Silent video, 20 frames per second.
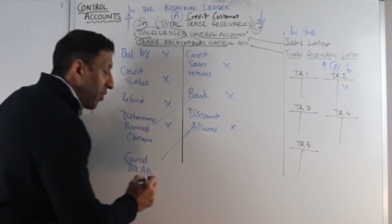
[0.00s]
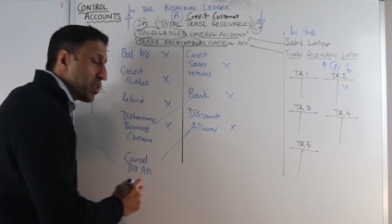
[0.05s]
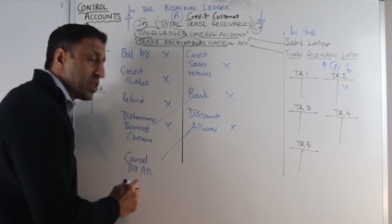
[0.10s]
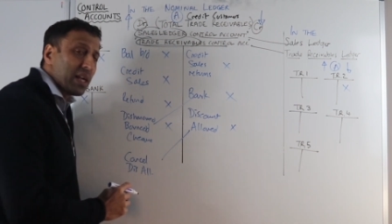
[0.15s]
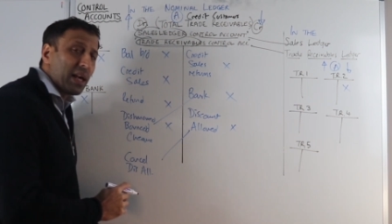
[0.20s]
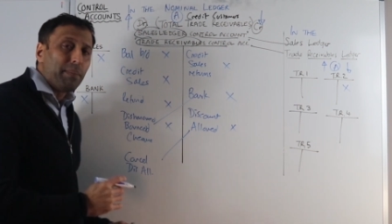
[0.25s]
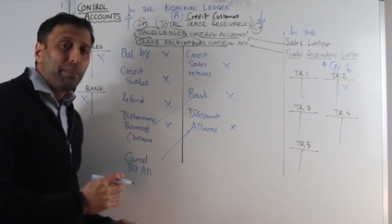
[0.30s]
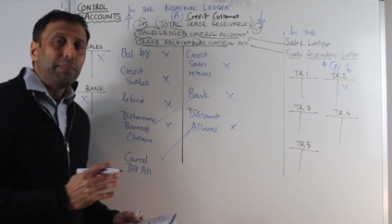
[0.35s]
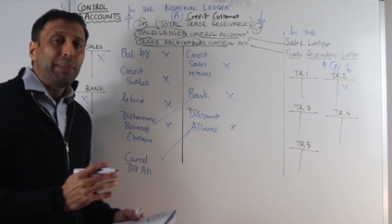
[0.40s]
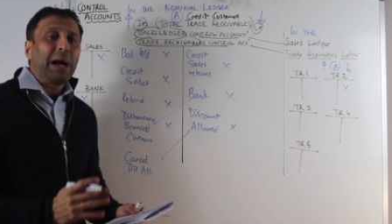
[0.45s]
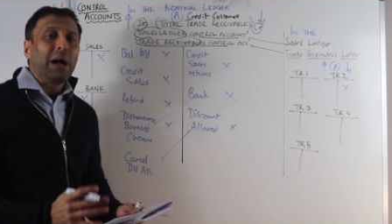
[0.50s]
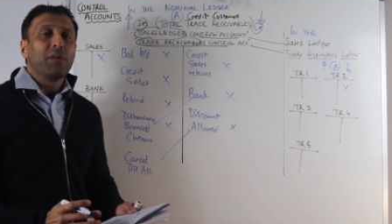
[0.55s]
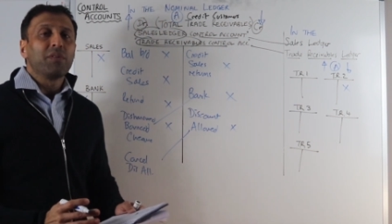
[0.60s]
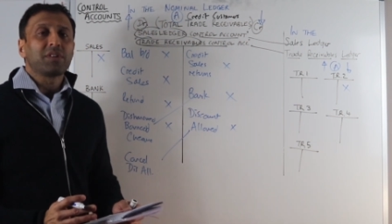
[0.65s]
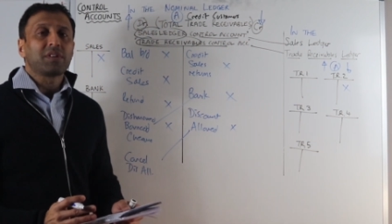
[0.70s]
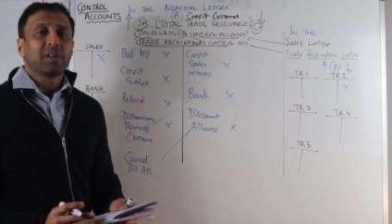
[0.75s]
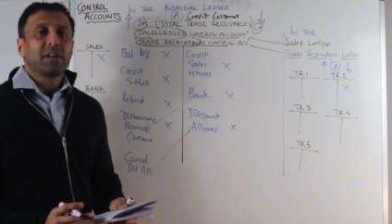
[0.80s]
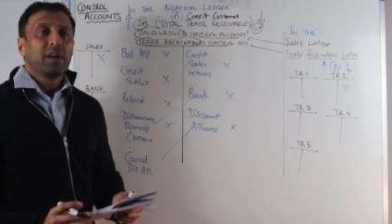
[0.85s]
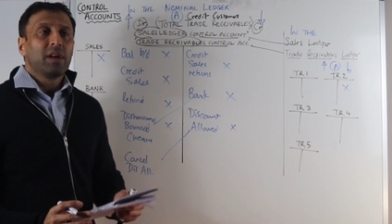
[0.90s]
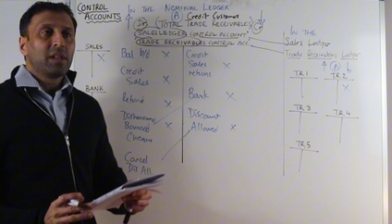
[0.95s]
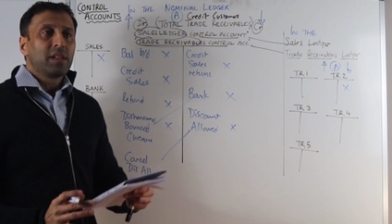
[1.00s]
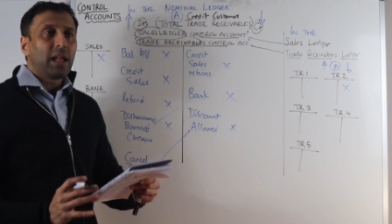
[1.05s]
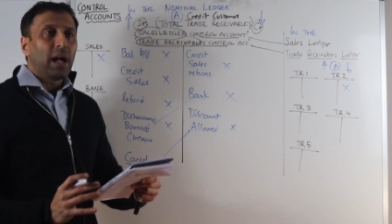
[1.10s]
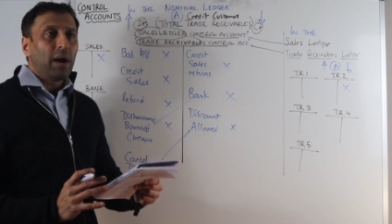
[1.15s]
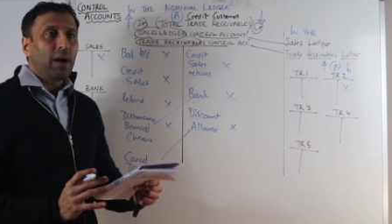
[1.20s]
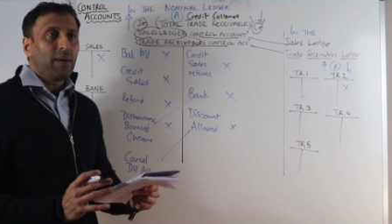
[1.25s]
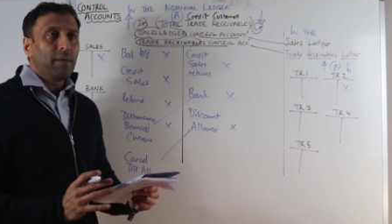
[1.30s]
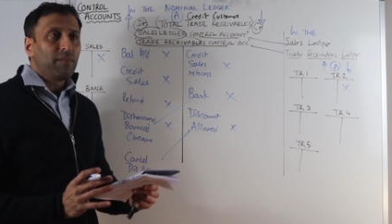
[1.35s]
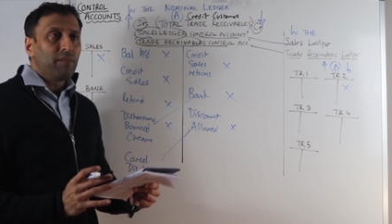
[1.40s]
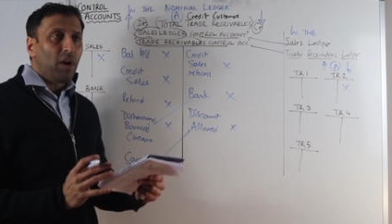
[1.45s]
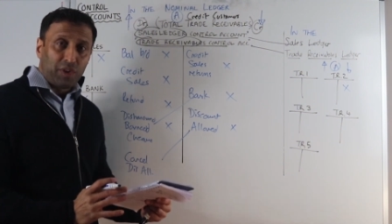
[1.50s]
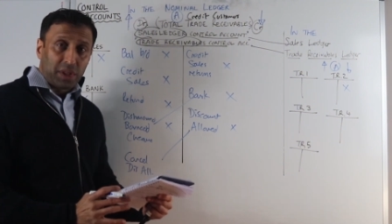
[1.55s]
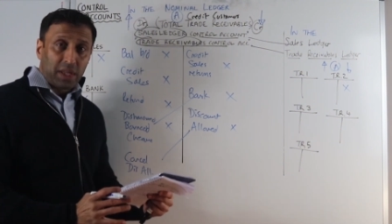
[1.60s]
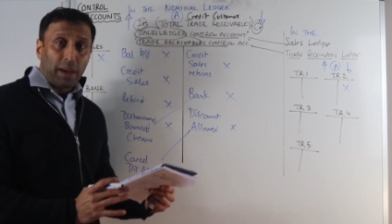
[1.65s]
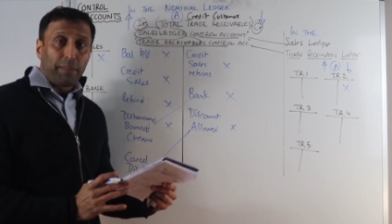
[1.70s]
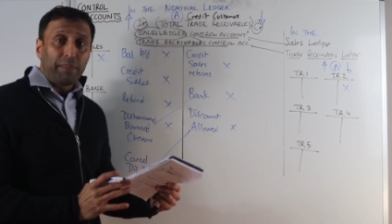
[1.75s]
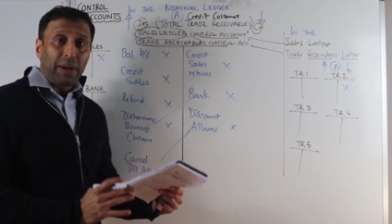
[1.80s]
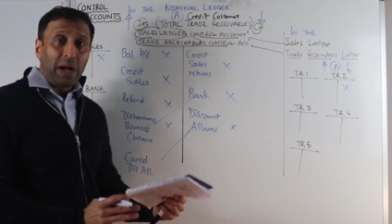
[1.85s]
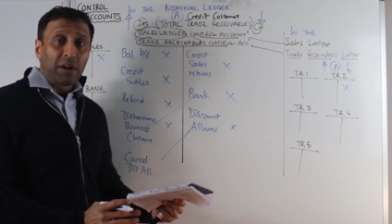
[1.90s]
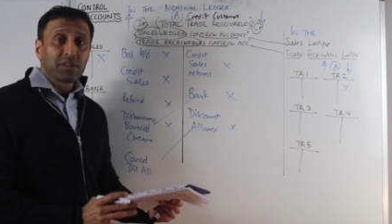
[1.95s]
for the amount
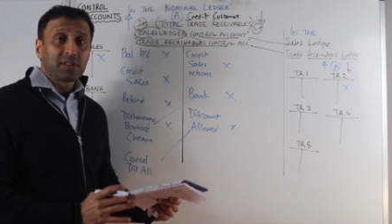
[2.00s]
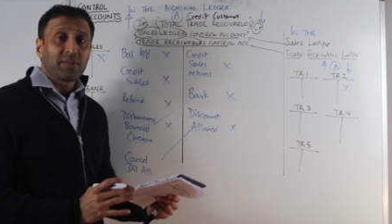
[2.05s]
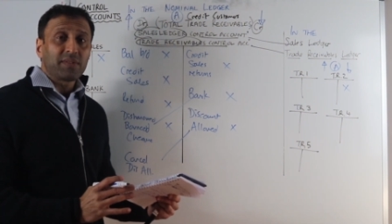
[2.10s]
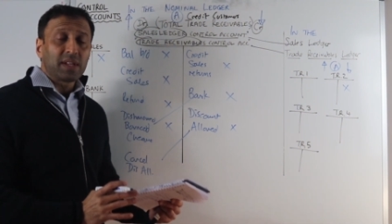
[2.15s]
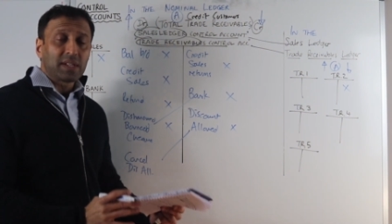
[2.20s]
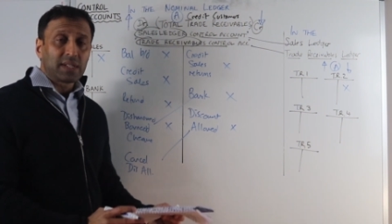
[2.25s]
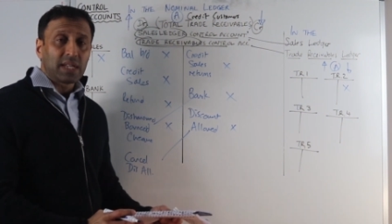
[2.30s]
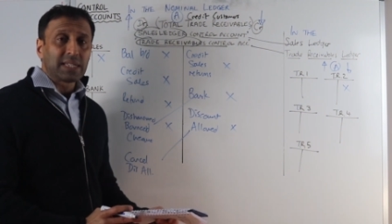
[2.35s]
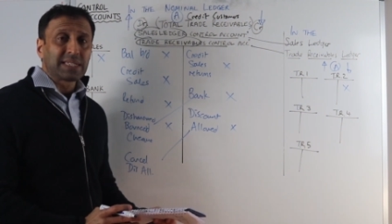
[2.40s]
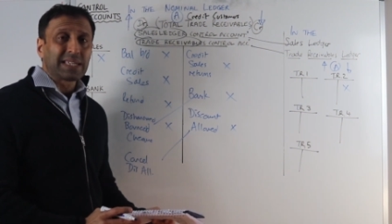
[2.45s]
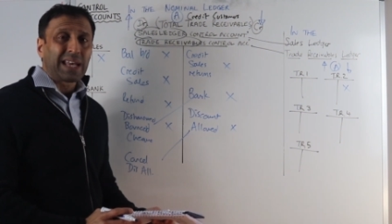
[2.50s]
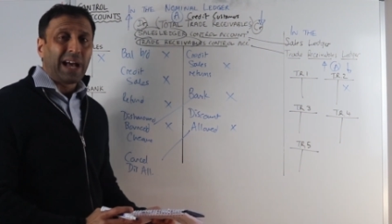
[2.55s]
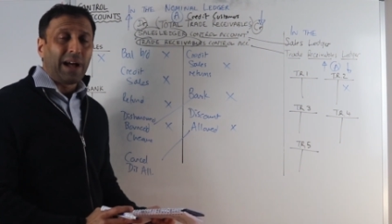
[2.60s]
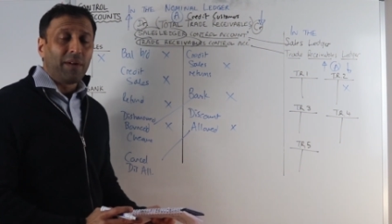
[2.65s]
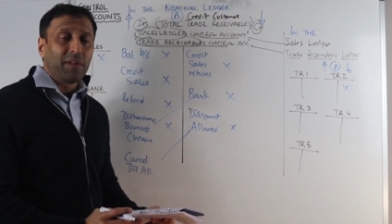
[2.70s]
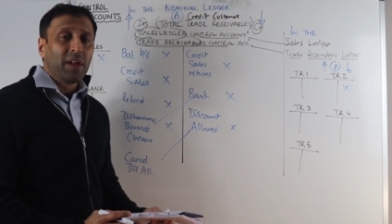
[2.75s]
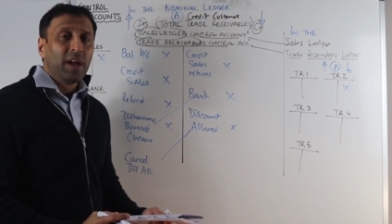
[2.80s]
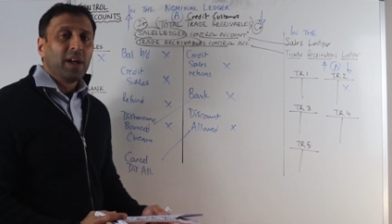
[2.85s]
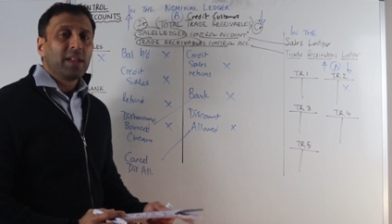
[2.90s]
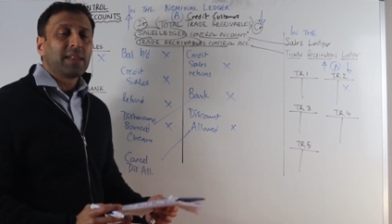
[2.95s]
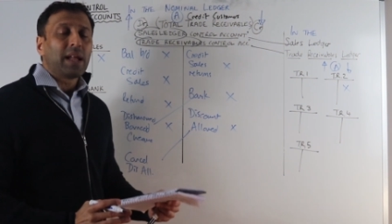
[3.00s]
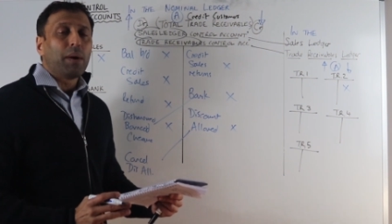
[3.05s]
of the discount